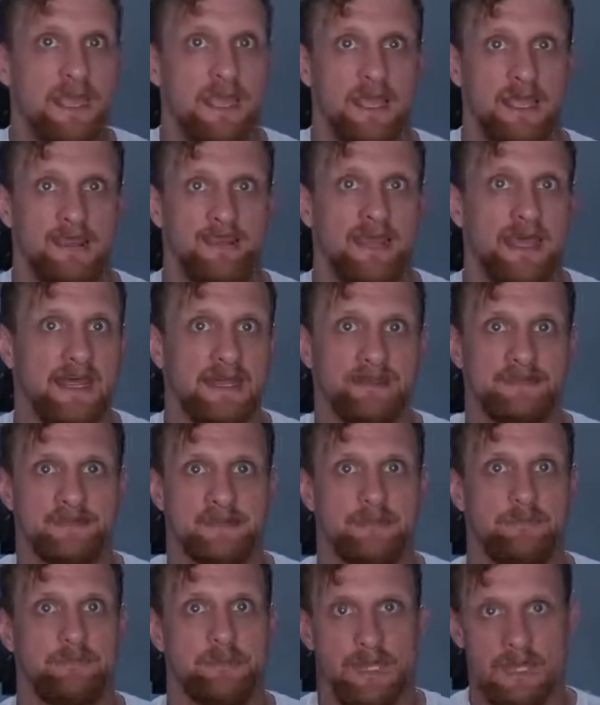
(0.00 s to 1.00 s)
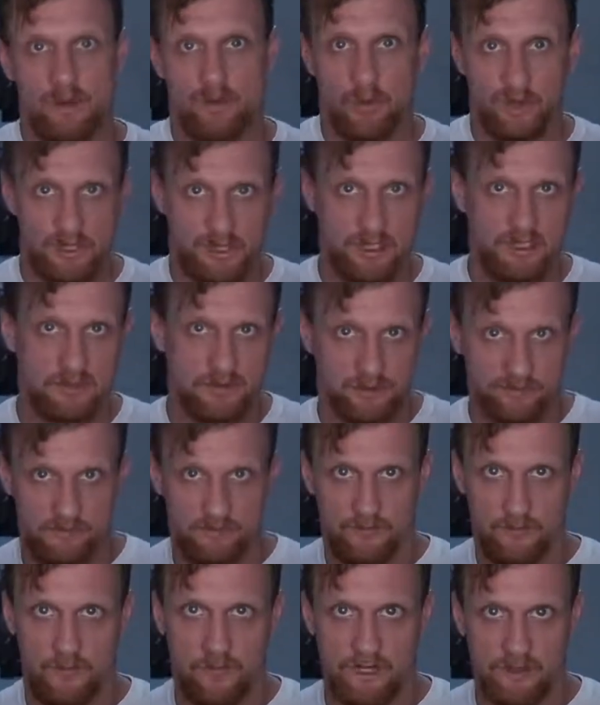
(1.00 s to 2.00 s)
and that is the big
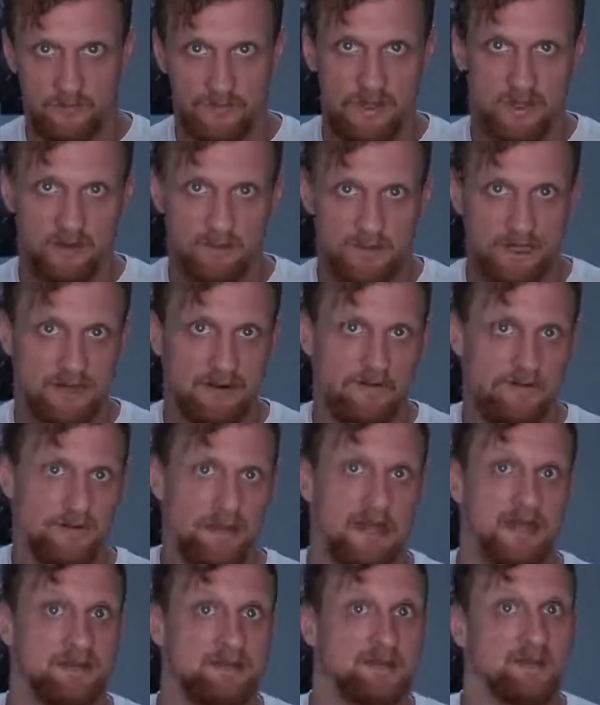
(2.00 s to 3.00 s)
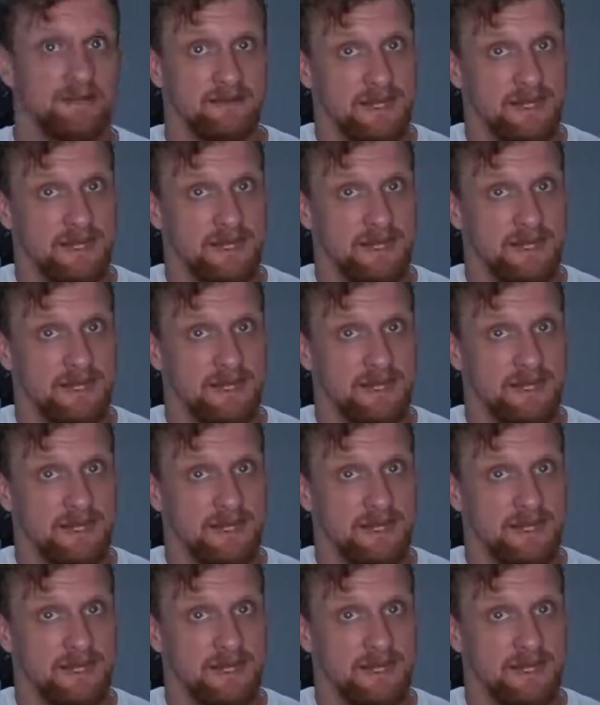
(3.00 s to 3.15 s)
140 millimeter fans.